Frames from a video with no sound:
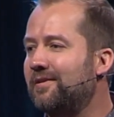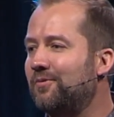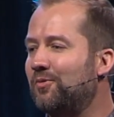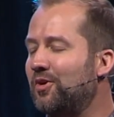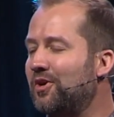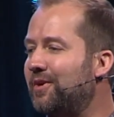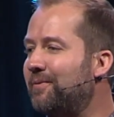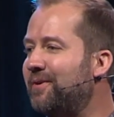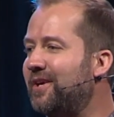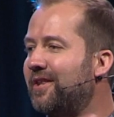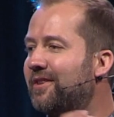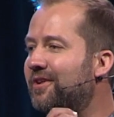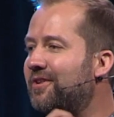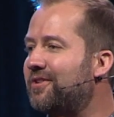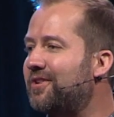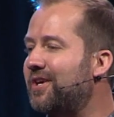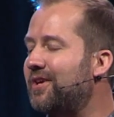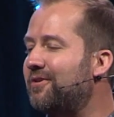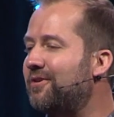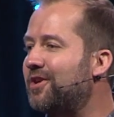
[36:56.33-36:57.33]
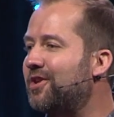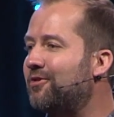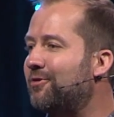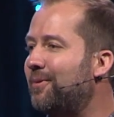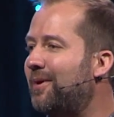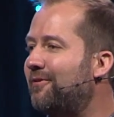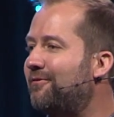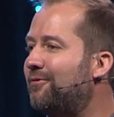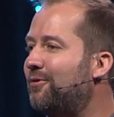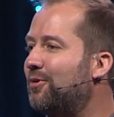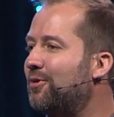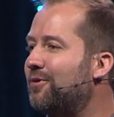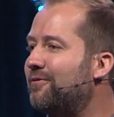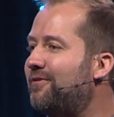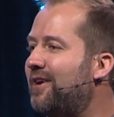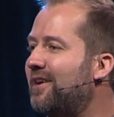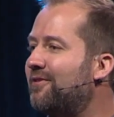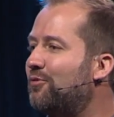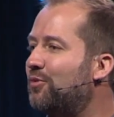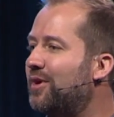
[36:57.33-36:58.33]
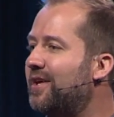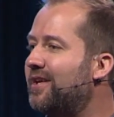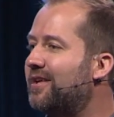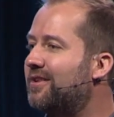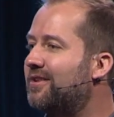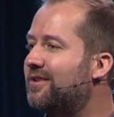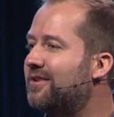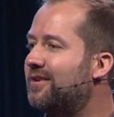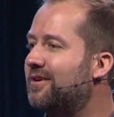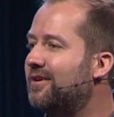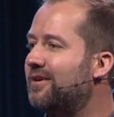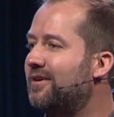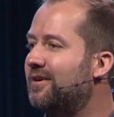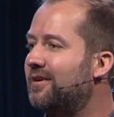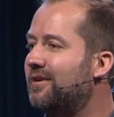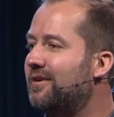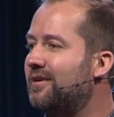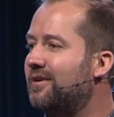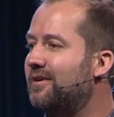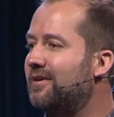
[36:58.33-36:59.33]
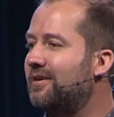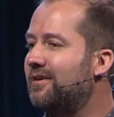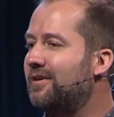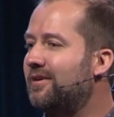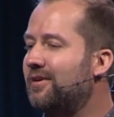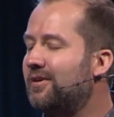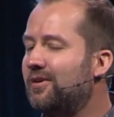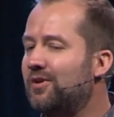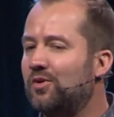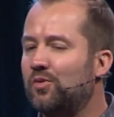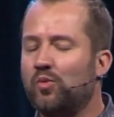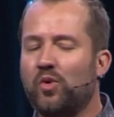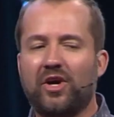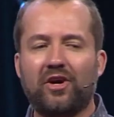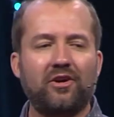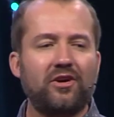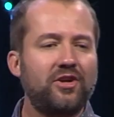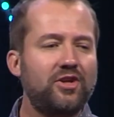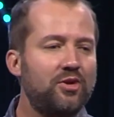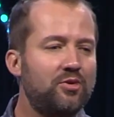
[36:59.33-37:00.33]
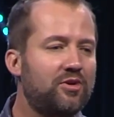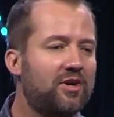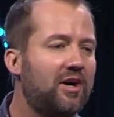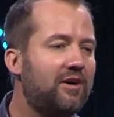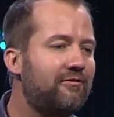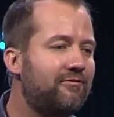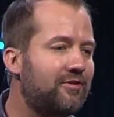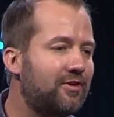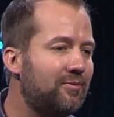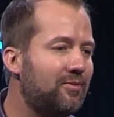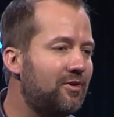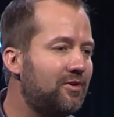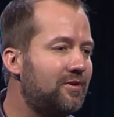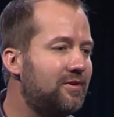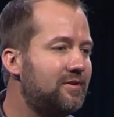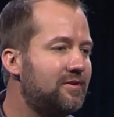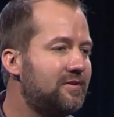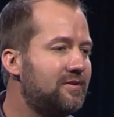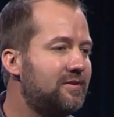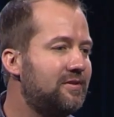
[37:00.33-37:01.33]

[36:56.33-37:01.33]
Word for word: We're going to be in this series for about four or five weeks. Where are you comfortable?